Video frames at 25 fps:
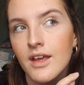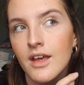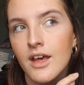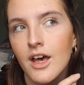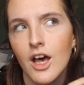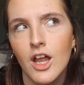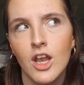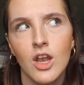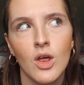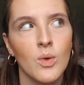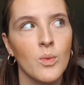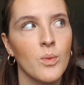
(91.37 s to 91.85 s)

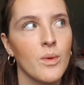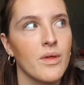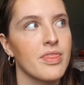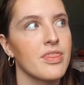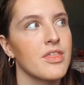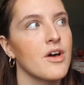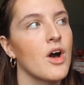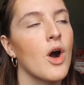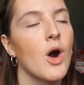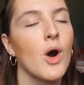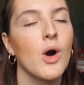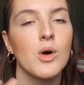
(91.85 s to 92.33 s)
along with the
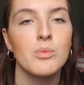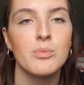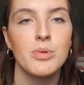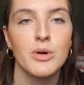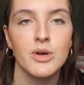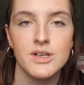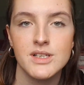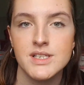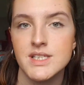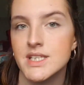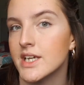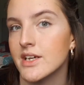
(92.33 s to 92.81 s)
whole
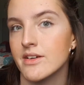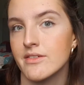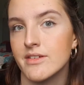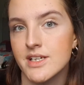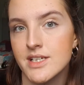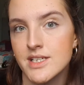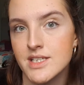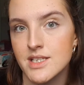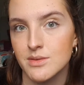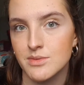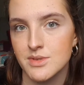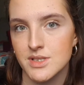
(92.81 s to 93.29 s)
book
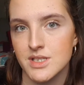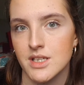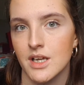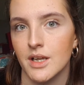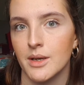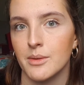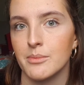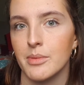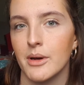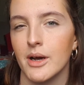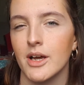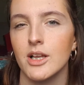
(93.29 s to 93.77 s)
series that was
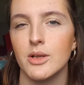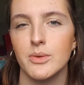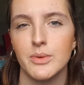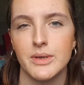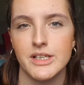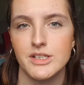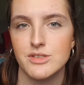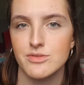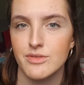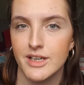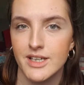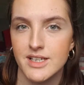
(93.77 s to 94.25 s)
done by
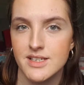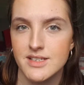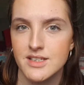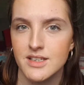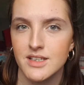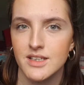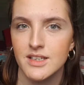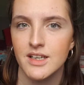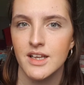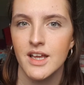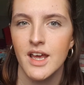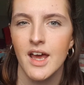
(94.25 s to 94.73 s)
Louise
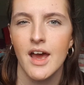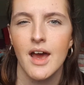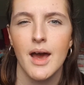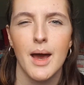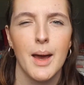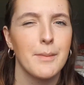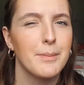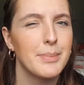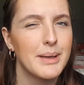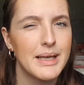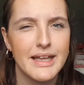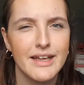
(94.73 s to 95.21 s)
Renison.
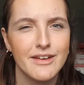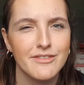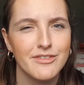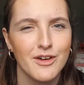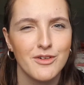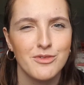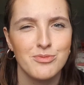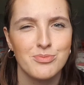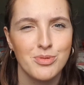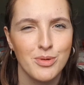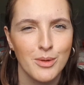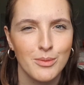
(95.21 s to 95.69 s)
I believe
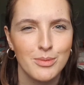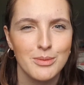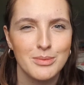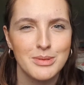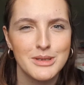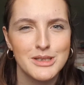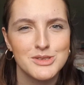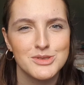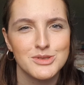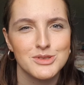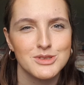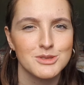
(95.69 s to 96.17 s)
I've
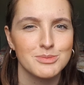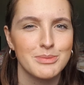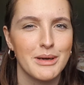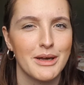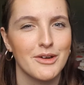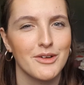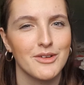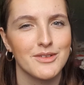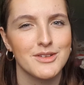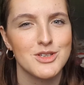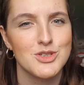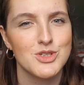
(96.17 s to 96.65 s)
probably talked about
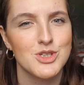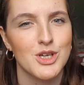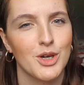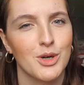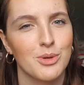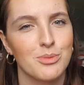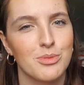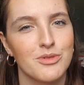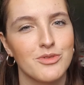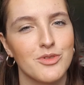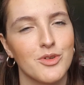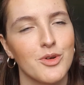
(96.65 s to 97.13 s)
it on this channel
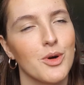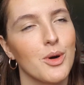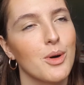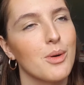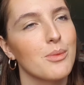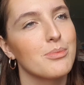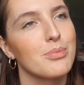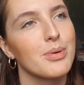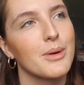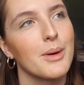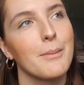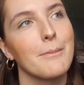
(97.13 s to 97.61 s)
before,
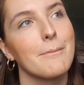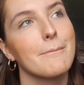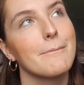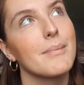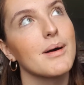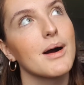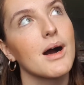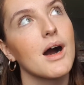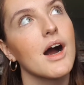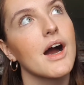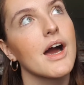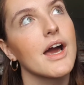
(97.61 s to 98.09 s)
but
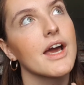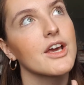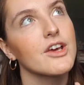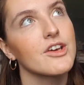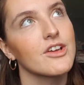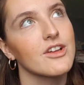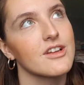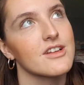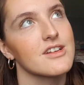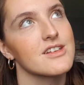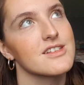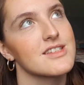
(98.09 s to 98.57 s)
my
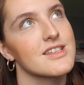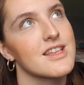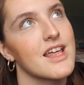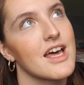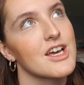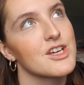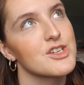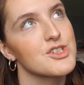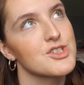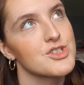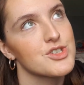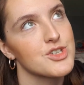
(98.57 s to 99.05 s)
goodness,
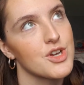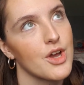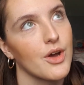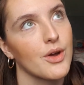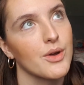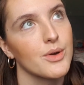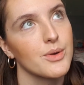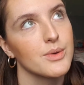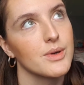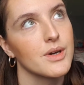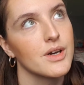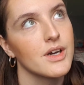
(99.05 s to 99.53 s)
that
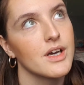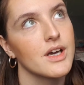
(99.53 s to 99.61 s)
show,